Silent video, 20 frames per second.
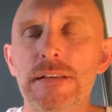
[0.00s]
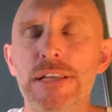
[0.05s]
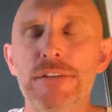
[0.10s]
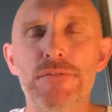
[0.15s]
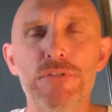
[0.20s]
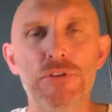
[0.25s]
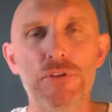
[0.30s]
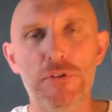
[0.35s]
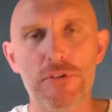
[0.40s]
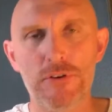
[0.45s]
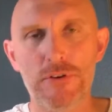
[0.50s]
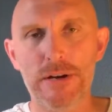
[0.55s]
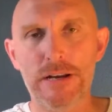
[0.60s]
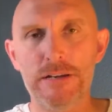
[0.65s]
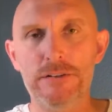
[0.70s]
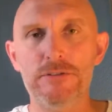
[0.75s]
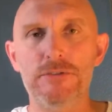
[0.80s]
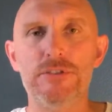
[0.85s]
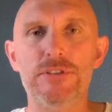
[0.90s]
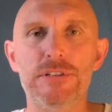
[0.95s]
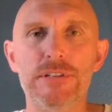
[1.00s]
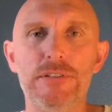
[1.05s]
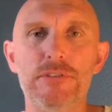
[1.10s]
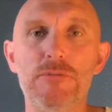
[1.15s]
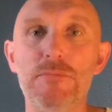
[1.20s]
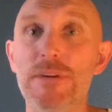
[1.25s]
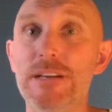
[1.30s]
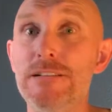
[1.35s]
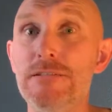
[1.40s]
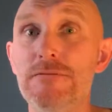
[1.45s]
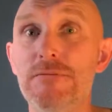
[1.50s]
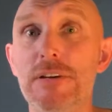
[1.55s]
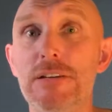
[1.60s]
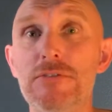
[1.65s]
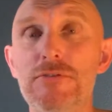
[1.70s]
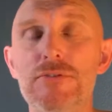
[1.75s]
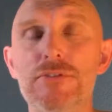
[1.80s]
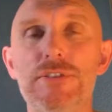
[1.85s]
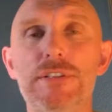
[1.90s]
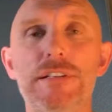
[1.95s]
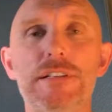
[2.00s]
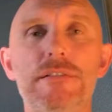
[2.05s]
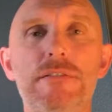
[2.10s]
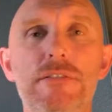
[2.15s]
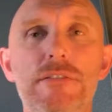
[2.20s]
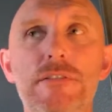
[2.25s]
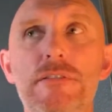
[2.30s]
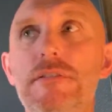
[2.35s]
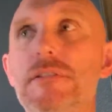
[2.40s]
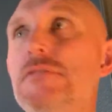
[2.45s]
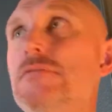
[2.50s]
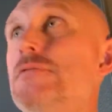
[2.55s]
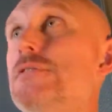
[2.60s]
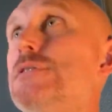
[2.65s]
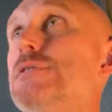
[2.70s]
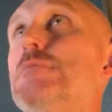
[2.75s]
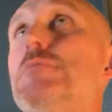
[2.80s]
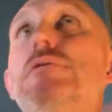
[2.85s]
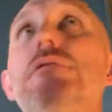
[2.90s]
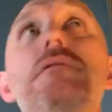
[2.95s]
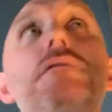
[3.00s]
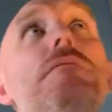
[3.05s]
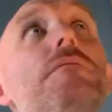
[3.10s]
even though they're energy, they're made of energy, they're invisible